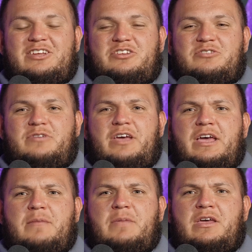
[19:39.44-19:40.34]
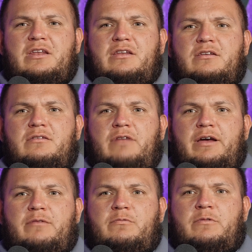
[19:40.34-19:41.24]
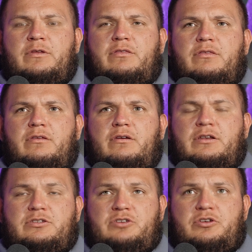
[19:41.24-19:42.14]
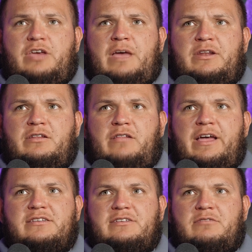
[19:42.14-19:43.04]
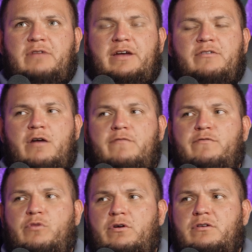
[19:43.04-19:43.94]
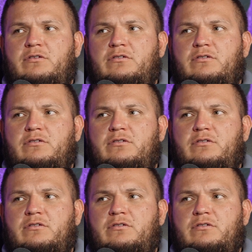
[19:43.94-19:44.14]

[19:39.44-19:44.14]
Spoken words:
And you came in so you came into Legacy, right? Ground floor.